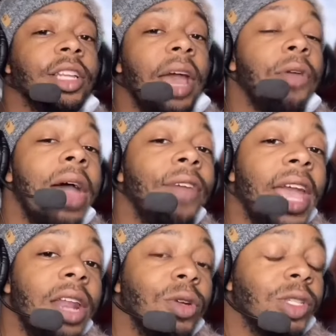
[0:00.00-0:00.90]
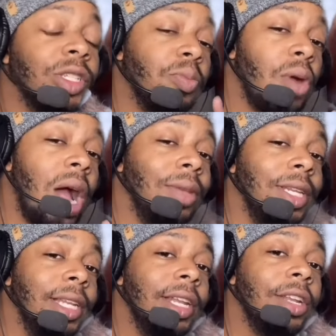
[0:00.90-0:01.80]
we have animals that you probably
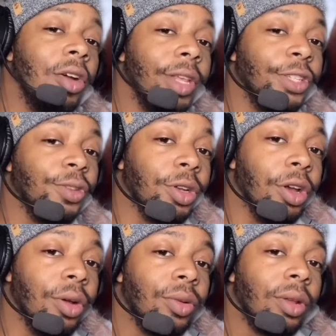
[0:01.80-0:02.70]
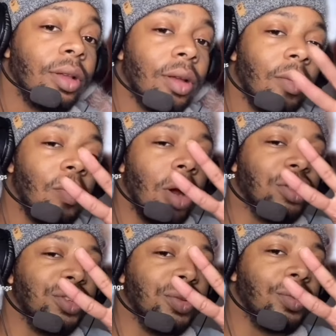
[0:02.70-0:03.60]
didn't know that you can own. Part two.